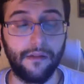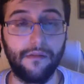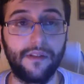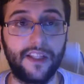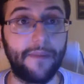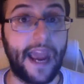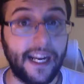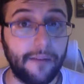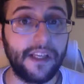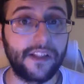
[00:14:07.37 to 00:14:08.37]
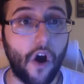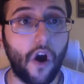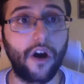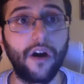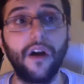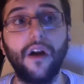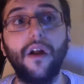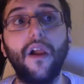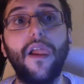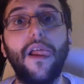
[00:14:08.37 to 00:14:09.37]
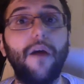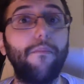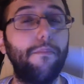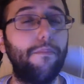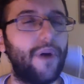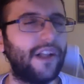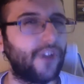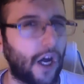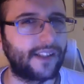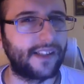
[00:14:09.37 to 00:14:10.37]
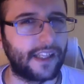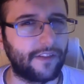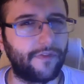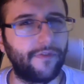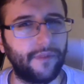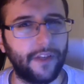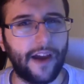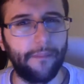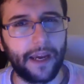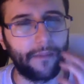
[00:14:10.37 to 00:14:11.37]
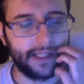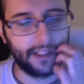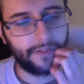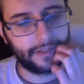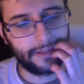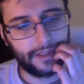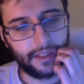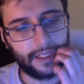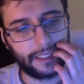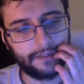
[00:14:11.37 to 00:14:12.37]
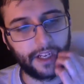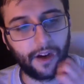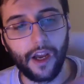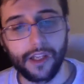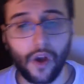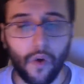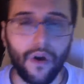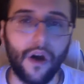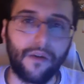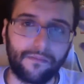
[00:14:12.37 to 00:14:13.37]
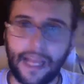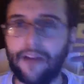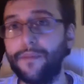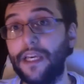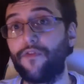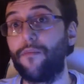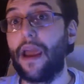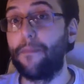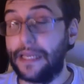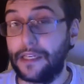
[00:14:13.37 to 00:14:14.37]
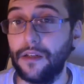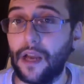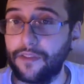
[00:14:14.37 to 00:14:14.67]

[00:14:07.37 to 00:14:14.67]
Some enemies are, but not Steve, if I make myself clear. So that will be it for my opinion.